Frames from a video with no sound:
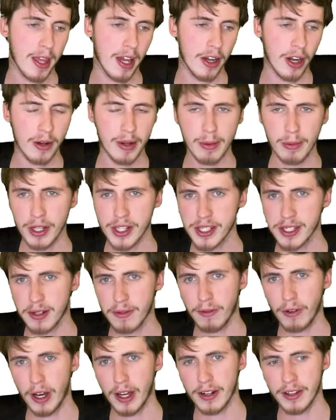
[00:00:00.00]
I know he wants to
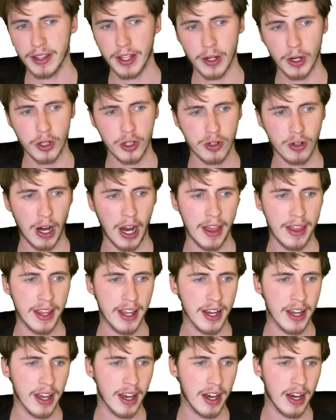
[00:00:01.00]
fight on that
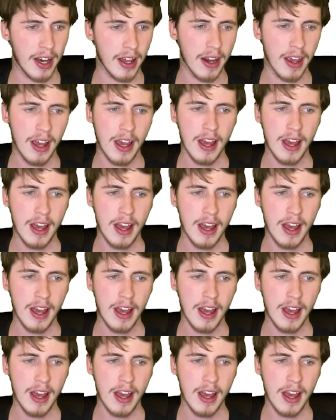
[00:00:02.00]
Australia card.